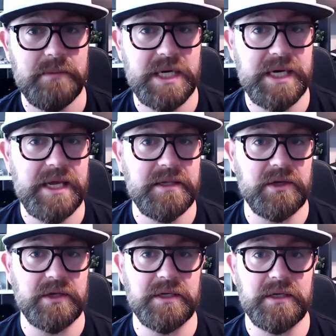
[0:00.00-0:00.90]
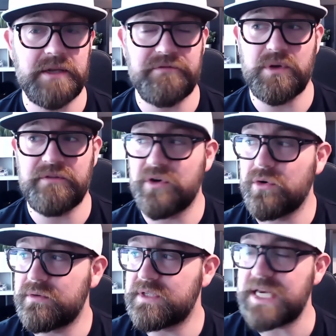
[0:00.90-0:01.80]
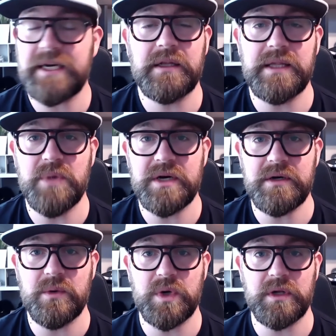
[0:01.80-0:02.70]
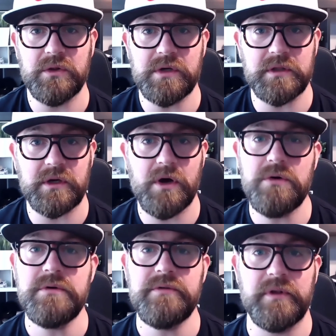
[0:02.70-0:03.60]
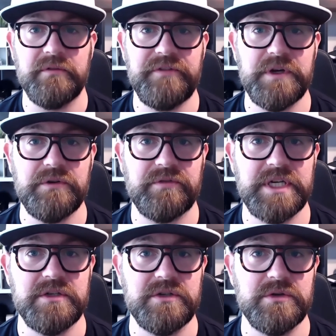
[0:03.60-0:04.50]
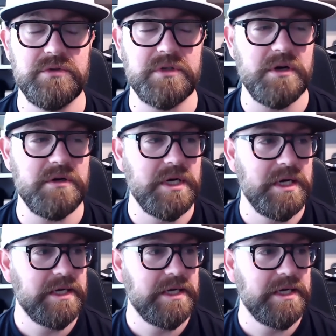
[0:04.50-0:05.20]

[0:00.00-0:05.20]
I might add, you can, if you're technically minded and want to look at the code, then feel free to do so.